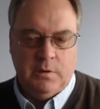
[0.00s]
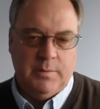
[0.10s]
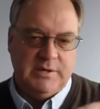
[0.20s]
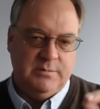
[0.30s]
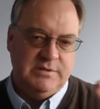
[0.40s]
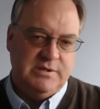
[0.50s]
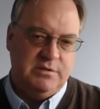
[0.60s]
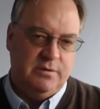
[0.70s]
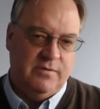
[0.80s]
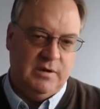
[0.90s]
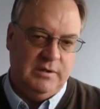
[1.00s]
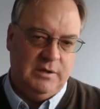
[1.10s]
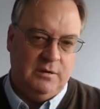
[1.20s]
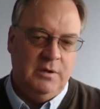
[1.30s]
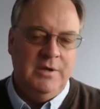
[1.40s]
Going back to what I said, do very
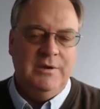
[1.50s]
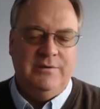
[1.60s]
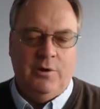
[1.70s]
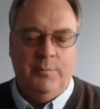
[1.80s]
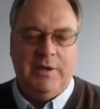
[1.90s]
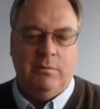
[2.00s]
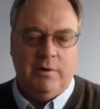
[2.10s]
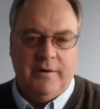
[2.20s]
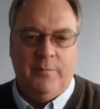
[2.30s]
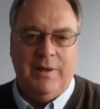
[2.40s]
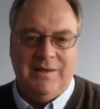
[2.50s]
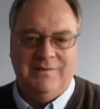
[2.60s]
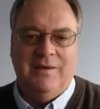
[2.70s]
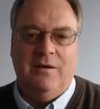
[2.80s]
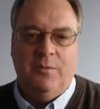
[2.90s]
little. Don't make a run on the bank
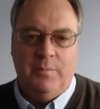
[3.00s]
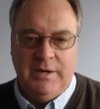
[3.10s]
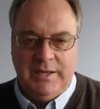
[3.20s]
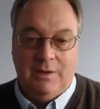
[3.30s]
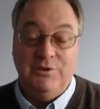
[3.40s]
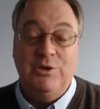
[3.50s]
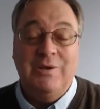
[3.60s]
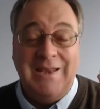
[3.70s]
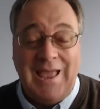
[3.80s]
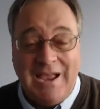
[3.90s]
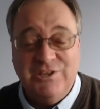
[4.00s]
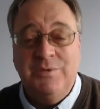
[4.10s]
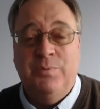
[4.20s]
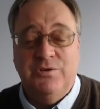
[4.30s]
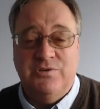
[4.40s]
and take all the money out. You can
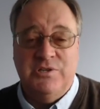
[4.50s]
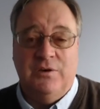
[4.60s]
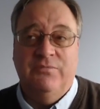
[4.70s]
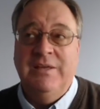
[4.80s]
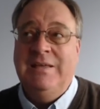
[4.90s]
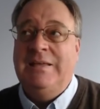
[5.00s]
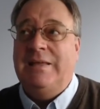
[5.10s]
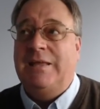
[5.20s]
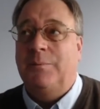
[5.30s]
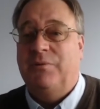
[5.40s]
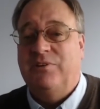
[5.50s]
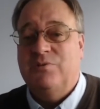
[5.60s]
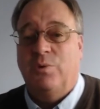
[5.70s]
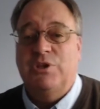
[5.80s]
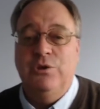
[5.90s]
actually put yourself in a
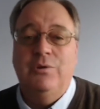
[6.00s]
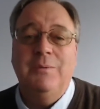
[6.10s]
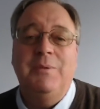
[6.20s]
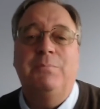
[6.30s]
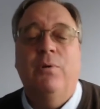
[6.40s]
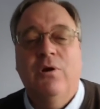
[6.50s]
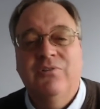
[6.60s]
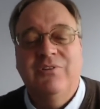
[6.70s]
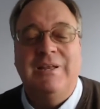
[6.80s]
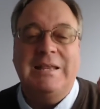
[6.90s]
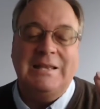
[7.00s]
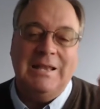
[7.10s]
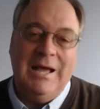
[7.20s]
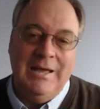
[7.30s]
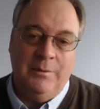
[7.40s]
position where you can be personally
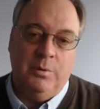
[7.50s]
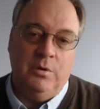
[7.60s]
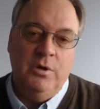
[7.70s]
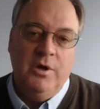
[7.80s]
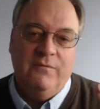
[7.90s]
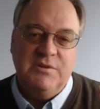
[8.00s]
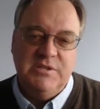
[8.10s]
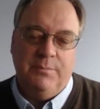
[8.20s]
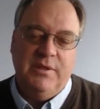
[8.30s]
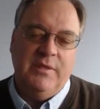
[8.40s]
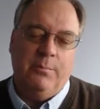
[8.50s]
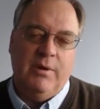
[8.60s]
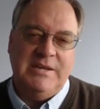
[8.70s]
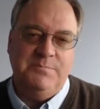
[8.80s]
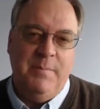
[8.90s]
liable for something that
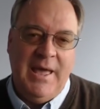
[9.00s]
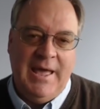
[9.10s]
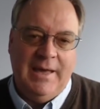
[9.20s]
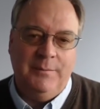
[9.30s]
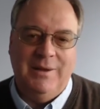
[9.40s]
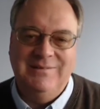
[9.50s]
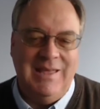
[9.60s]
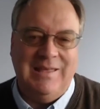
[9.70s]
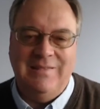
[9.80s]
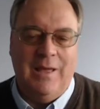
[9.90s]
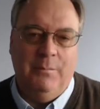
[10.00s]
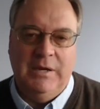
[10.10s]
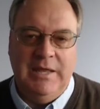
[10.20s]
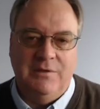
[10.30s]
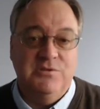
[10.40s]
breaks bad by taking that
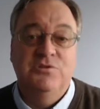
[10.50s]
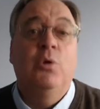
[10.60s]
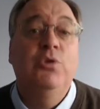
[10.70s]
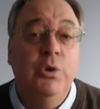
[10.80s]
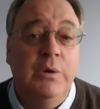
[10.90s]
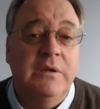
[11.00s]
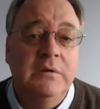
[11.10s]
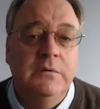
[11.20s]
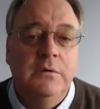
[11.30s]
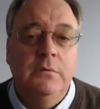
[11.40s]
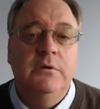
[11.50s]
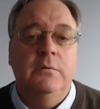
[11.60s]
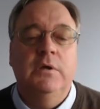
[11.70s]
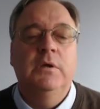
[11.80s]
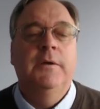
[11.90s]
money out. So don't do it. Don't
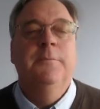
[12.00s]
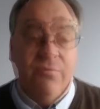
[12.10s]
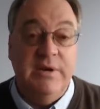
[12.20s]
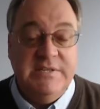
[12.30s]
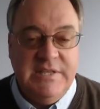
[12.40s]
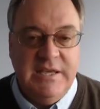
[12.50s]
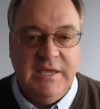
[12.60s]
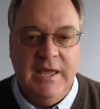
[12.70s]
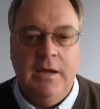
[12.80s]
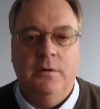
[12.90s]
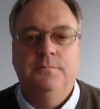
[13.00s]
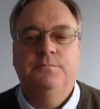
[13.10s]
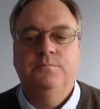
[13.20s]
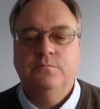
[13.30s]
do it. Freeze the account.